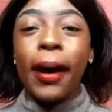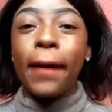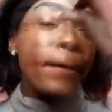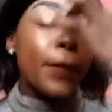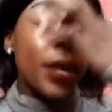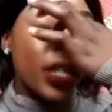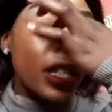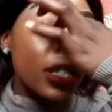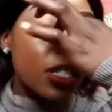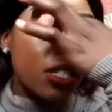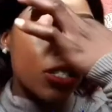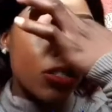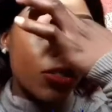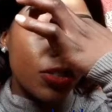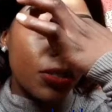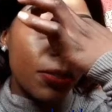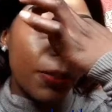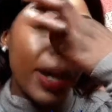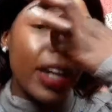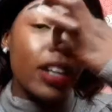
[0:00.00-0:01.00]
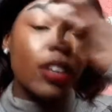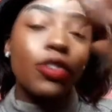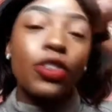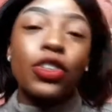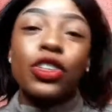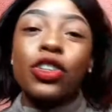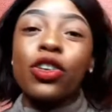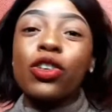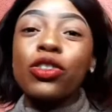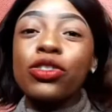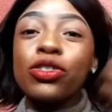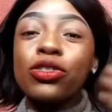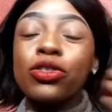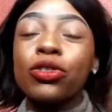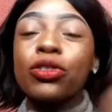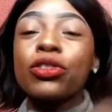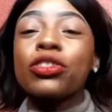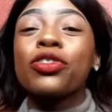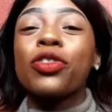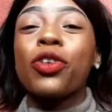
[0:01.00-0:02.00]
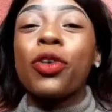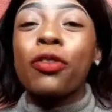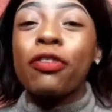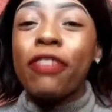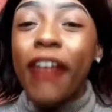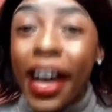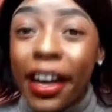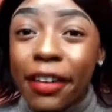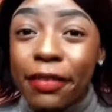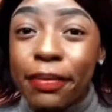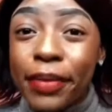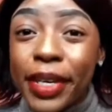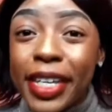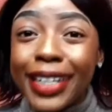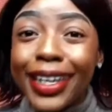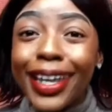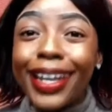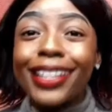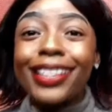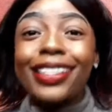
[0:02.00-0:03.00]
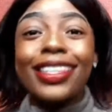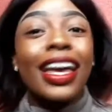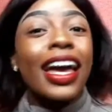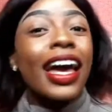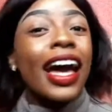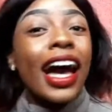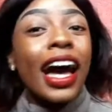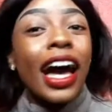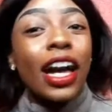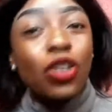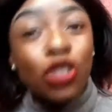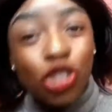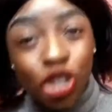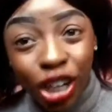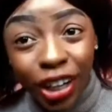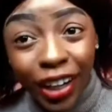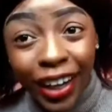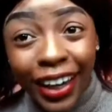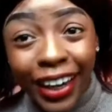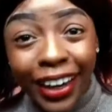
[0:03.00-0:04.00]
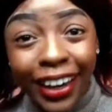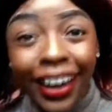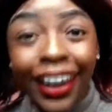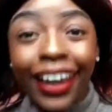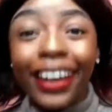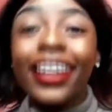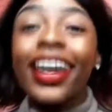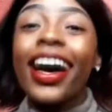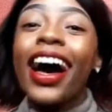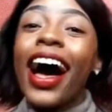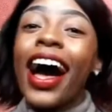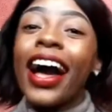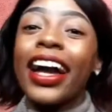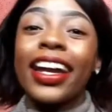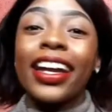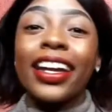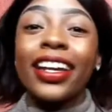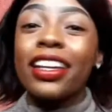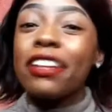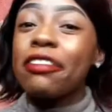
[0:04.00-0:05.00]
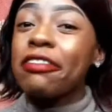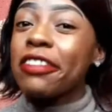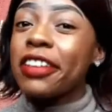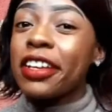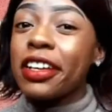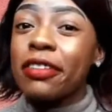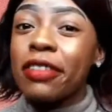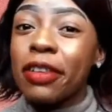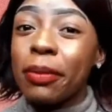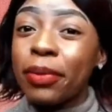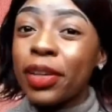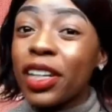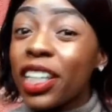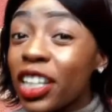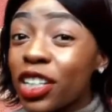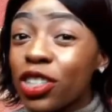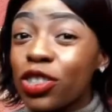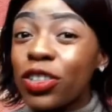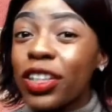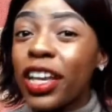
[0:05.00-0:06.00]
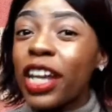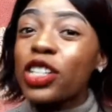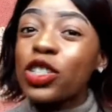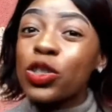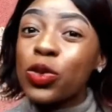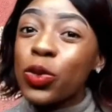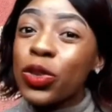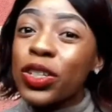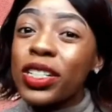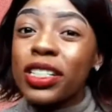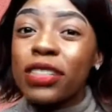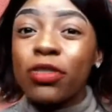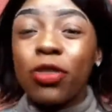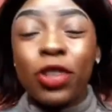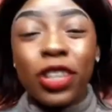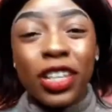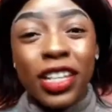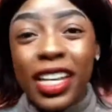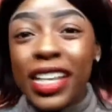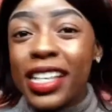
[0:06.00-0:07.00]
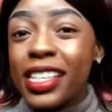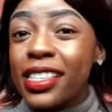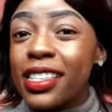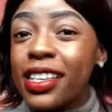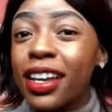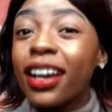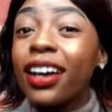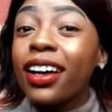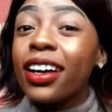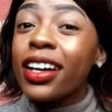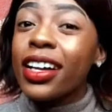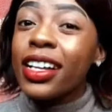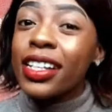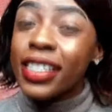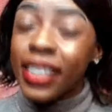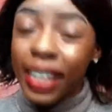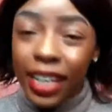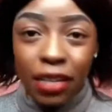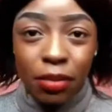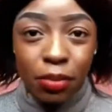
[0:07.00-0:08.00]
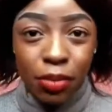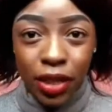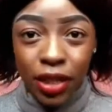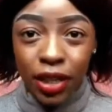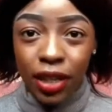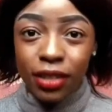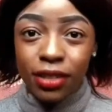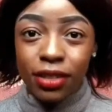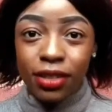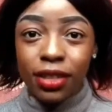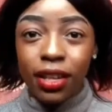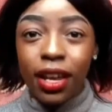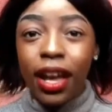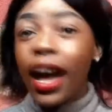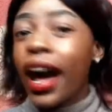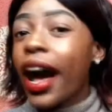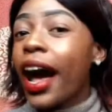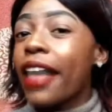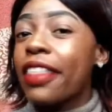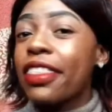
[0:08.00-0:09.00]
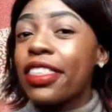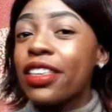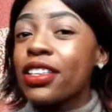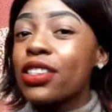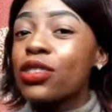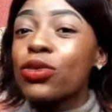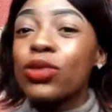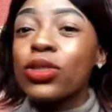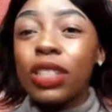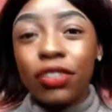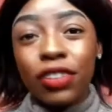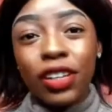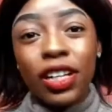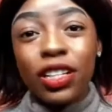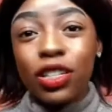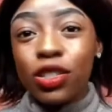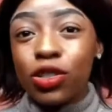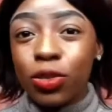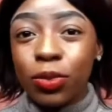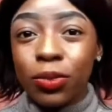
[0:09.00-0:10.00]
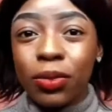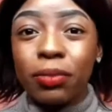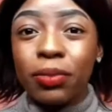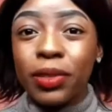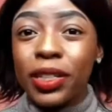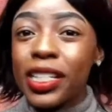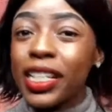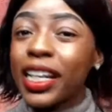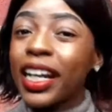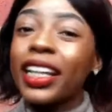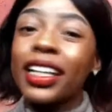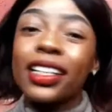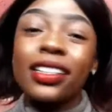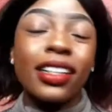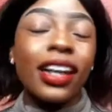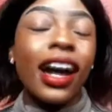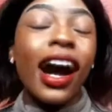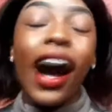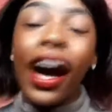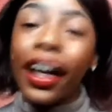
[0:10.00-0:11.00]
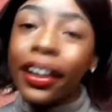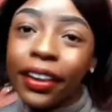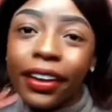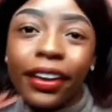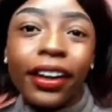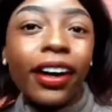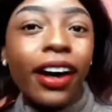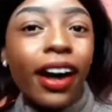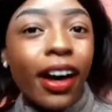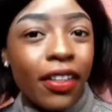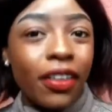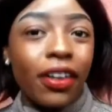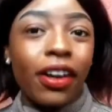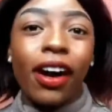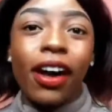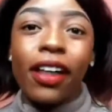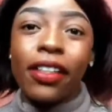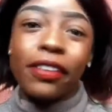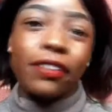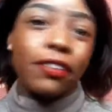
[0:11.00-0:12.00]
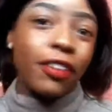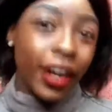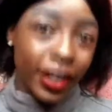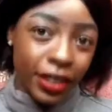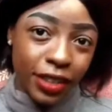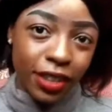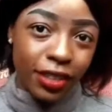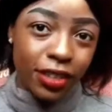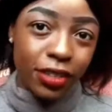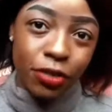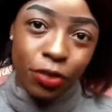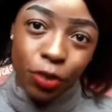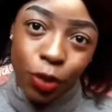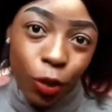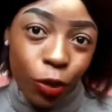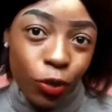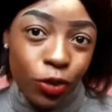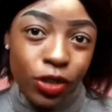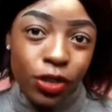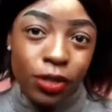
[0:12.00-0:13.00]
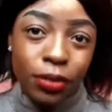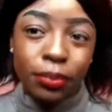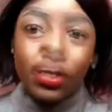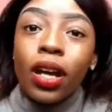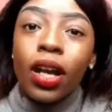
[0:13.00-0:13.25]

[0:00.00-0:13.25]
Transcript: pinch the soft part of your nostrils for 5 minutes. You check again. If the bleeding is still there, do it for the next 10 minutes. This will definitely stop the bleeding, unless there are other factors involved.